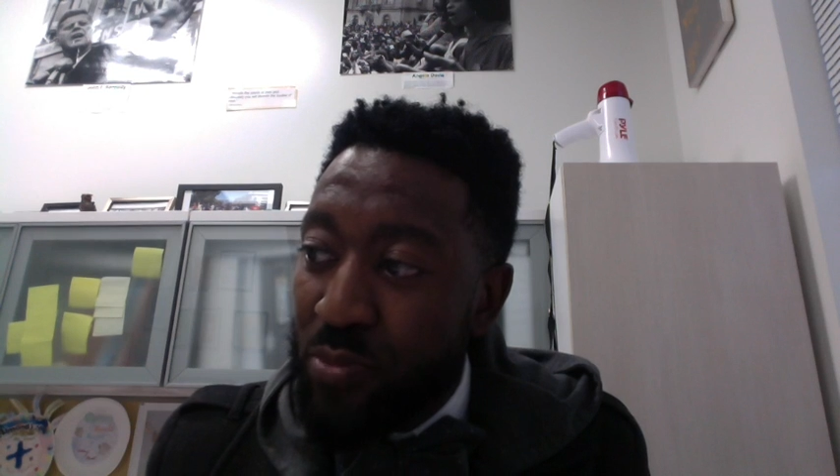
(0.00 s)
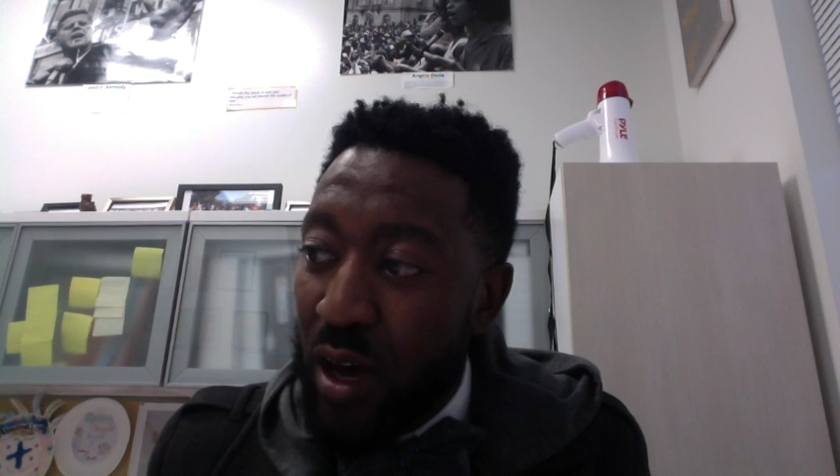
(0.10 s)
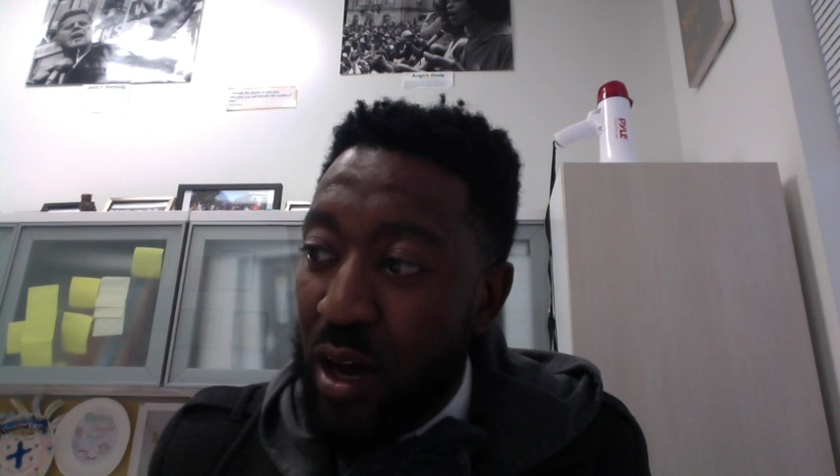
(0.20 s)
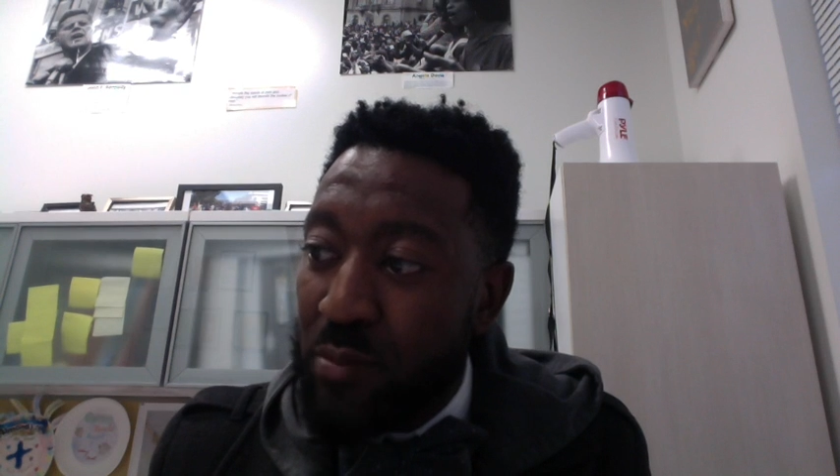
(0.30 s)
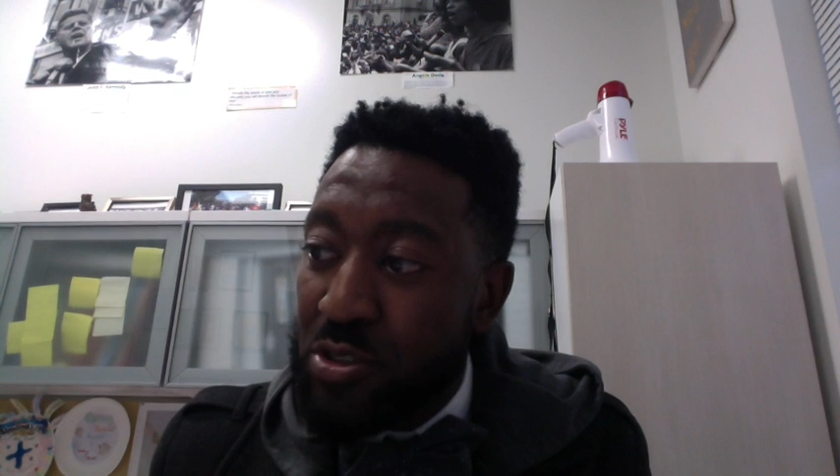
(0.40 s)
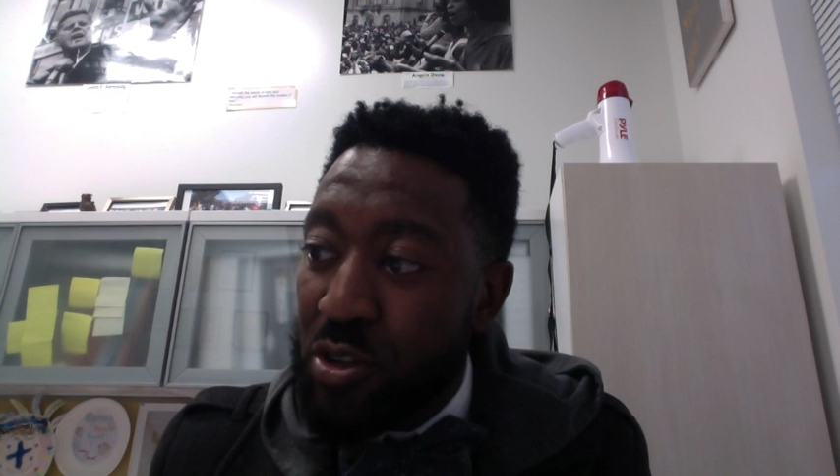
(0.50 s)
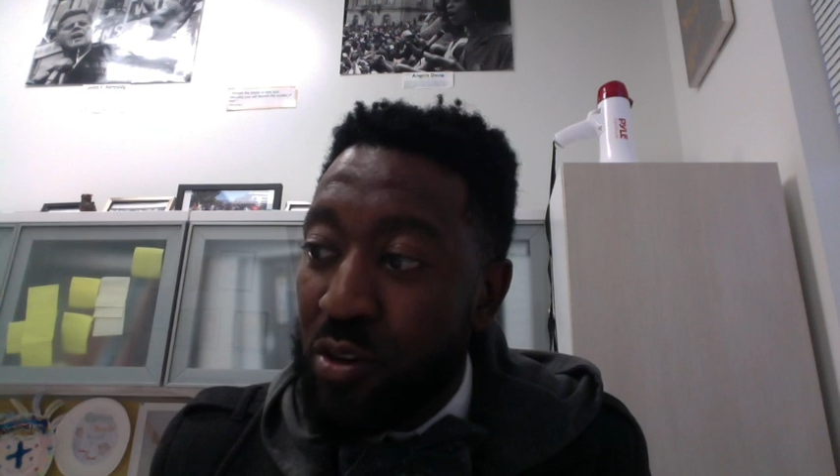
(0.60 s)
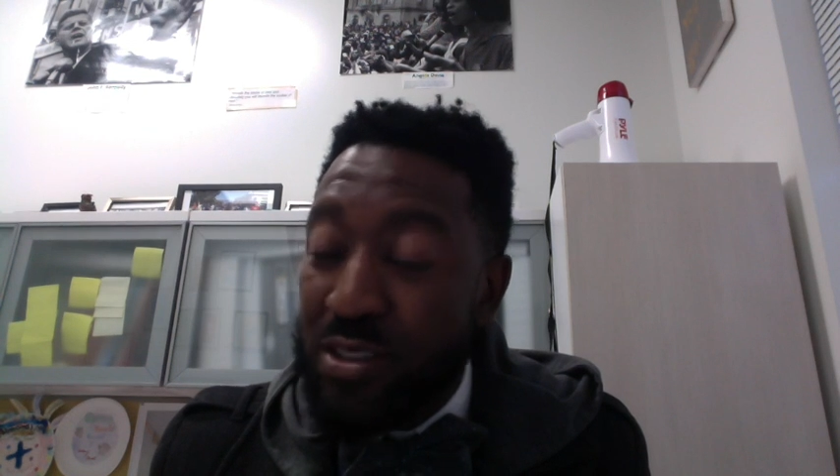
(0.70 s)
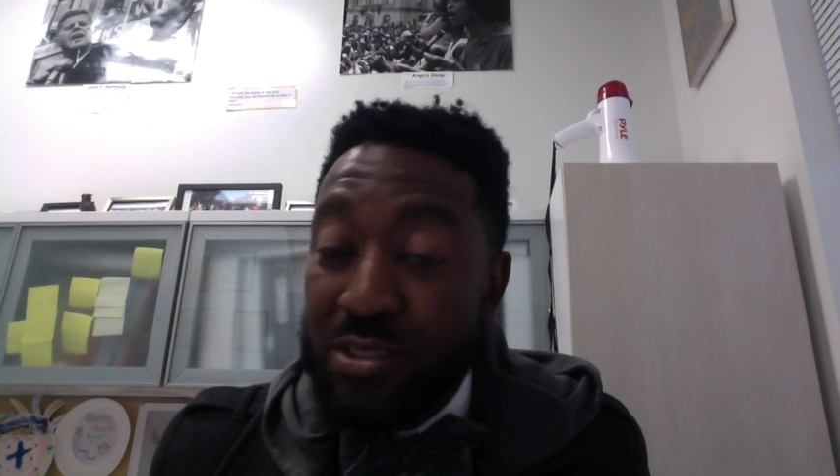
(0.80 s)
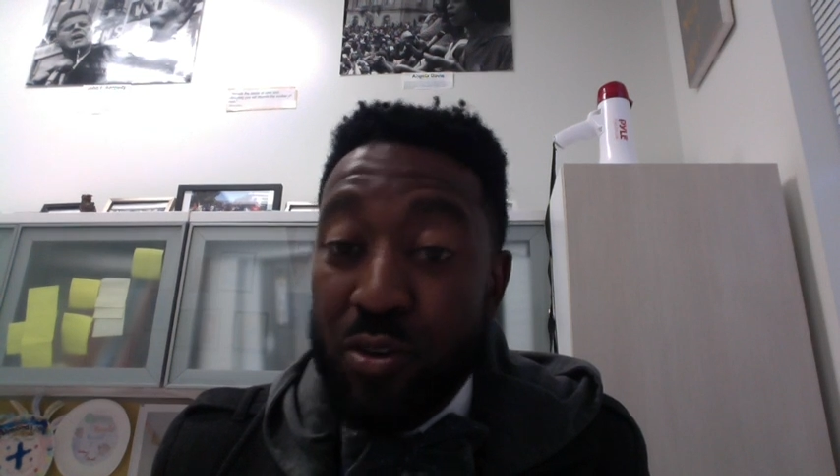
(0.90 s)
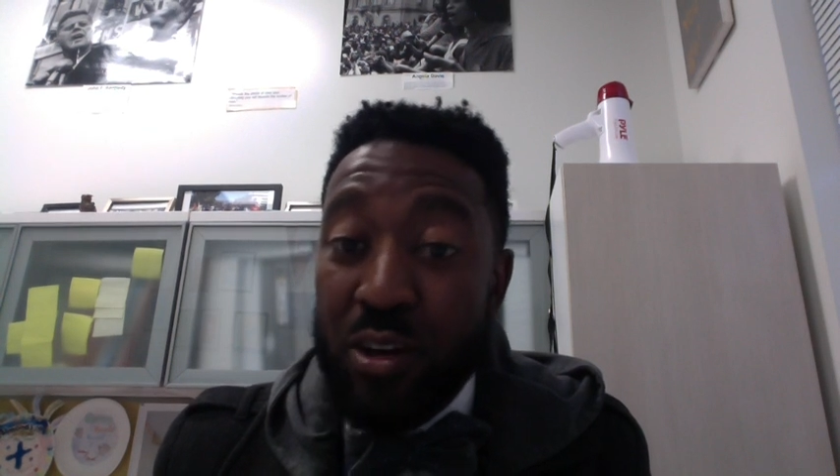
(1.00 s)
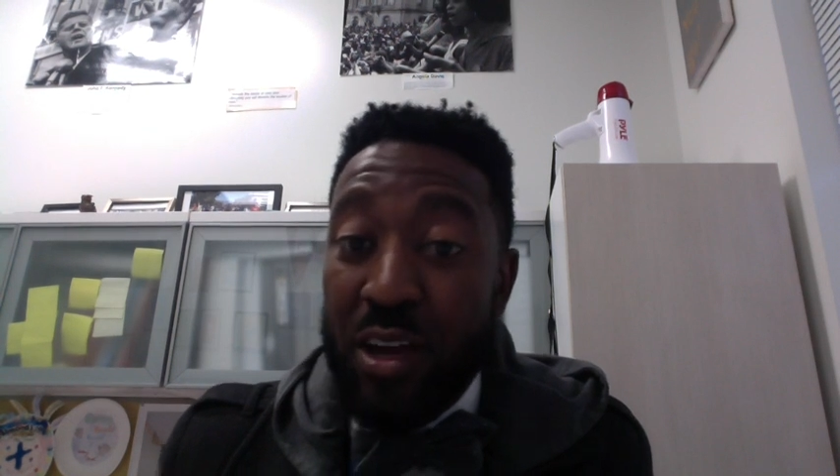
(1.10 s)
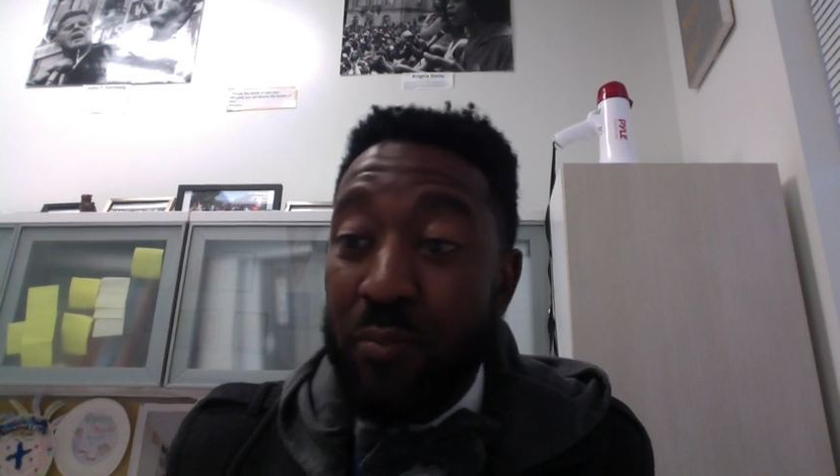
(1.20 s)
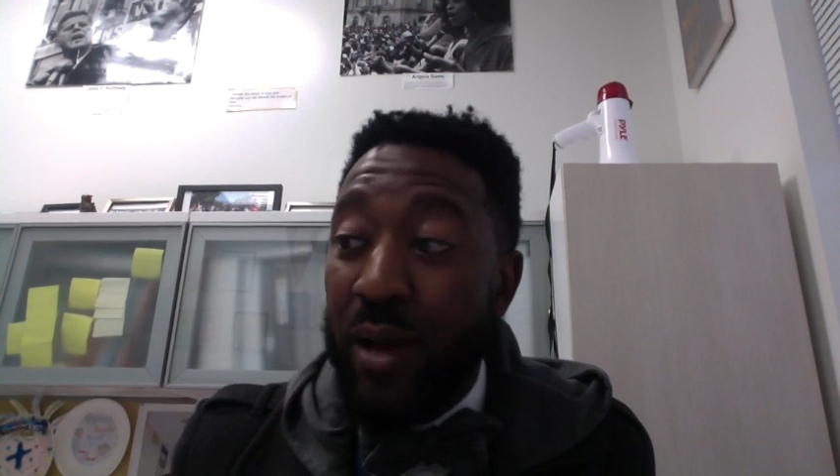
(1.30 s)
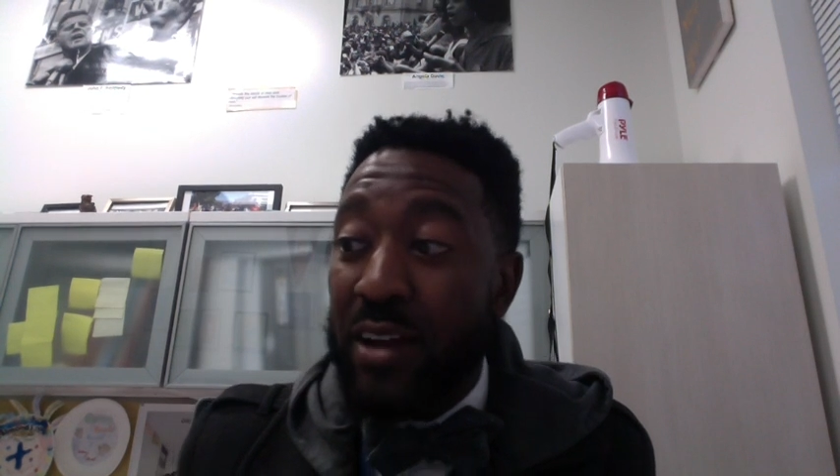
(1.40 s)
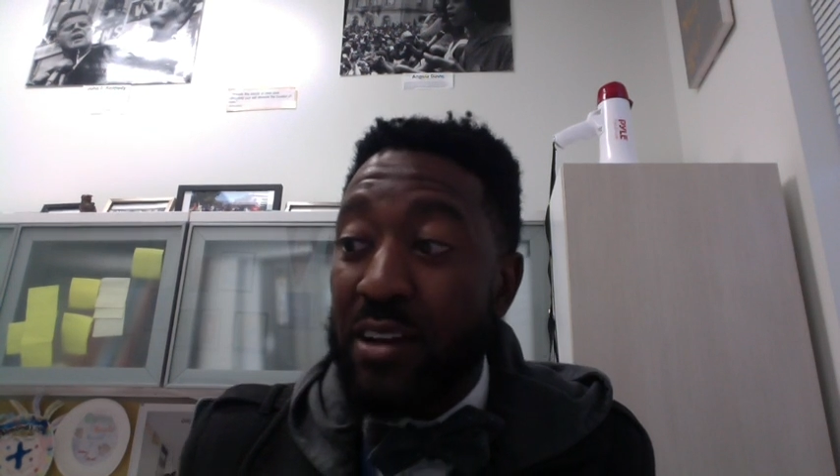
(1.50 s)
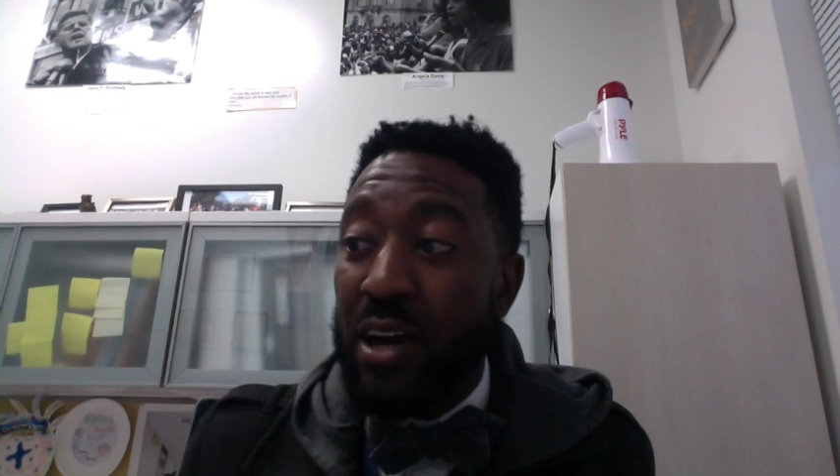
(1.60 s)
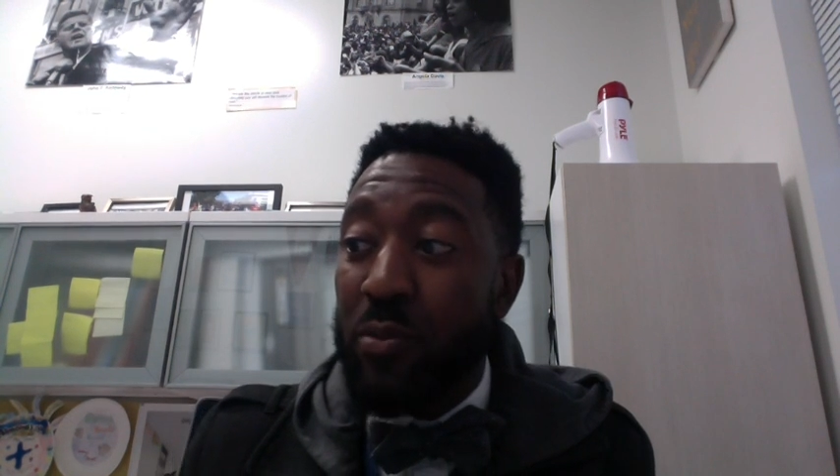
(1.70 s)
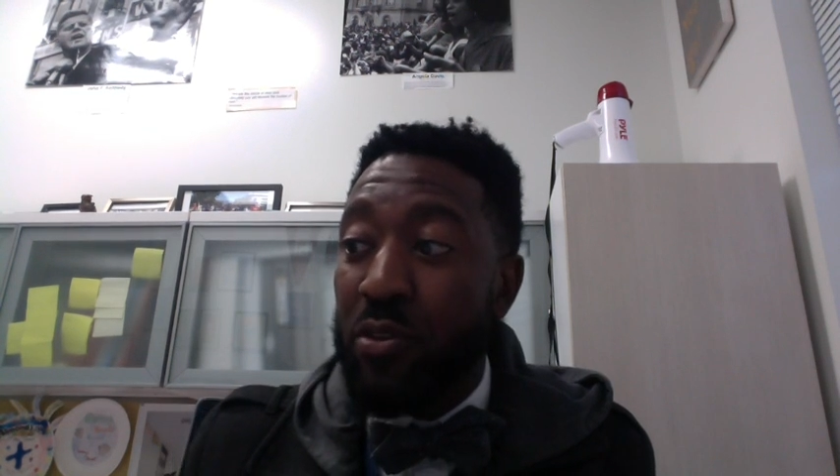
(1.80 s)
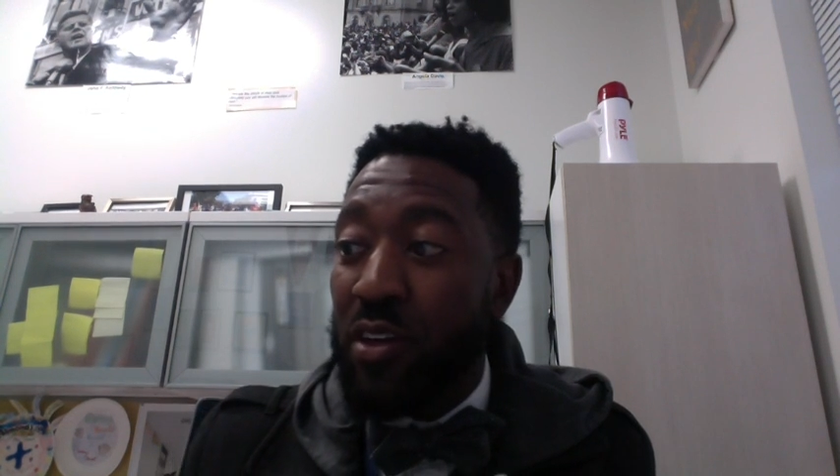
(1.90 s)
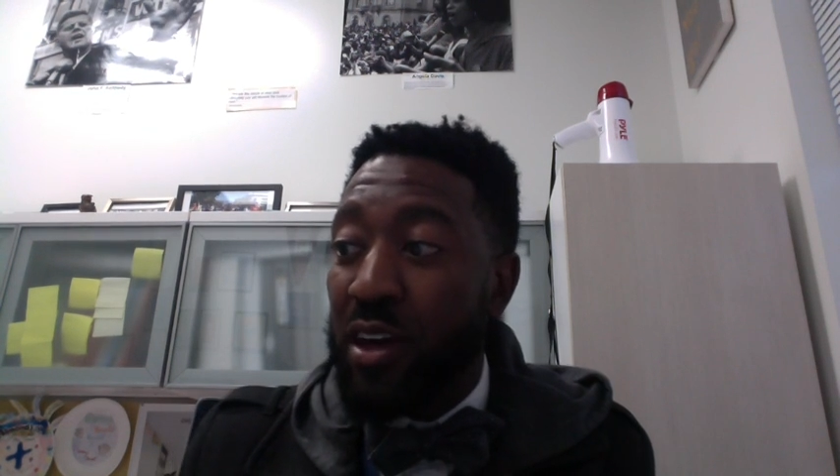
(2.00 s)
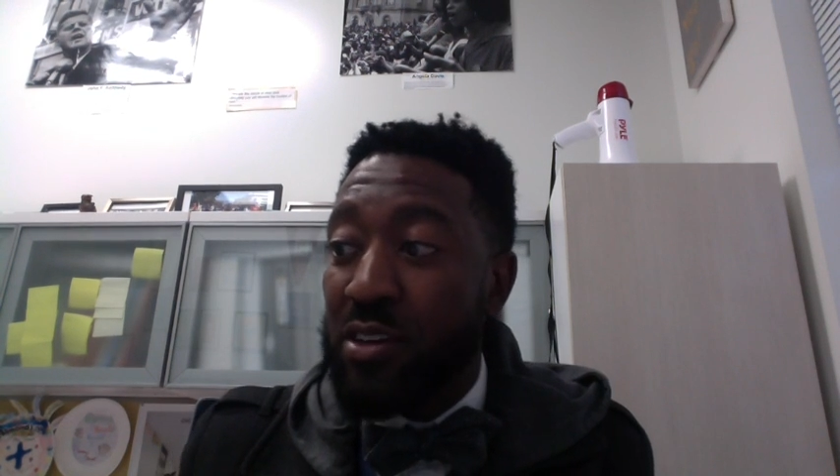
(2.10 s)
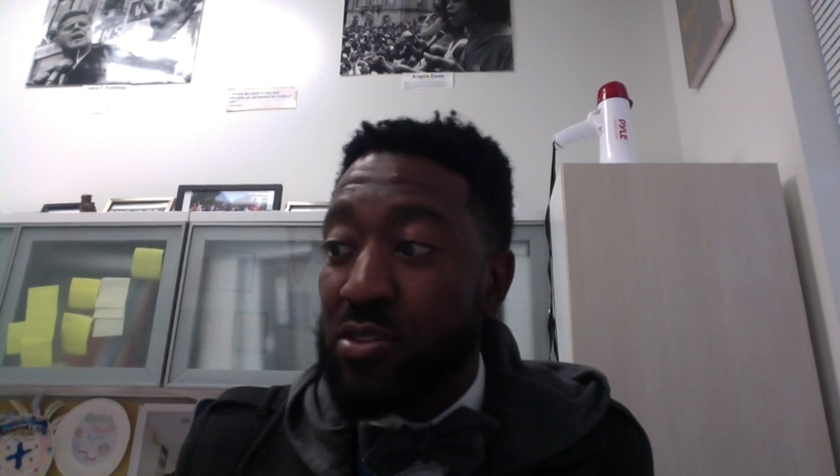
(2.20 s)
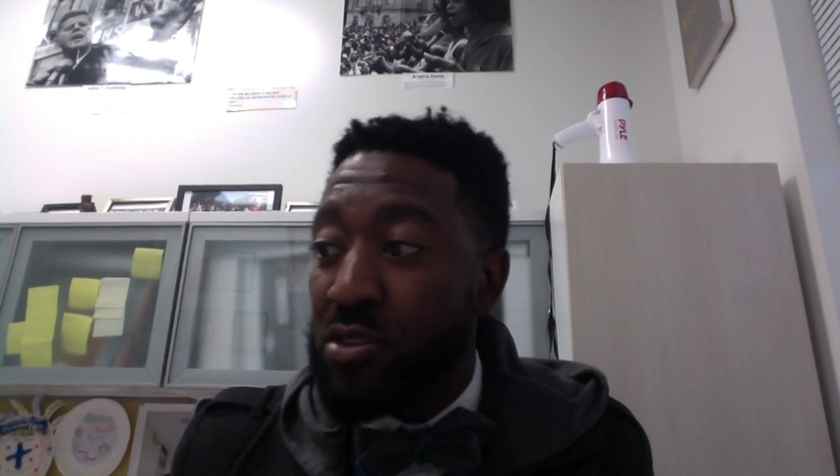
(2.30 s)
and so this is going to impact a couple of things.